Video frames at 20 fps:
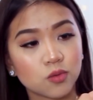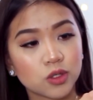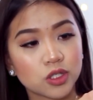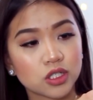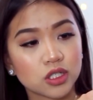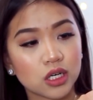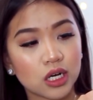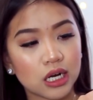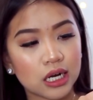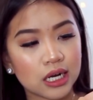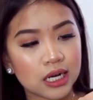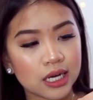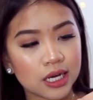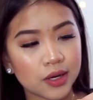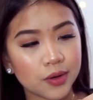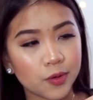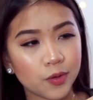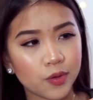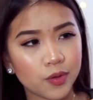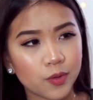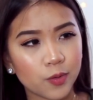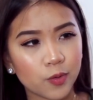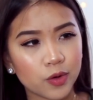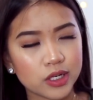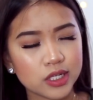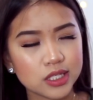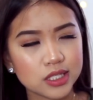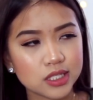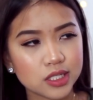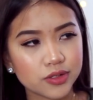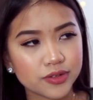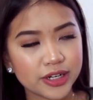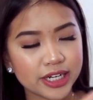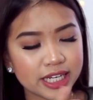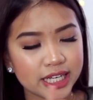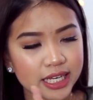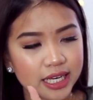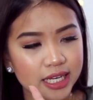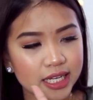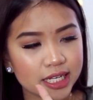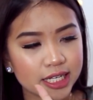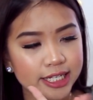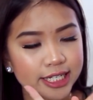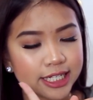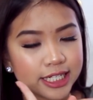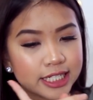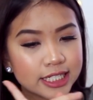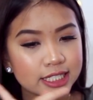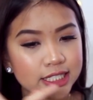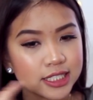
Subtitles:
which I wear this already in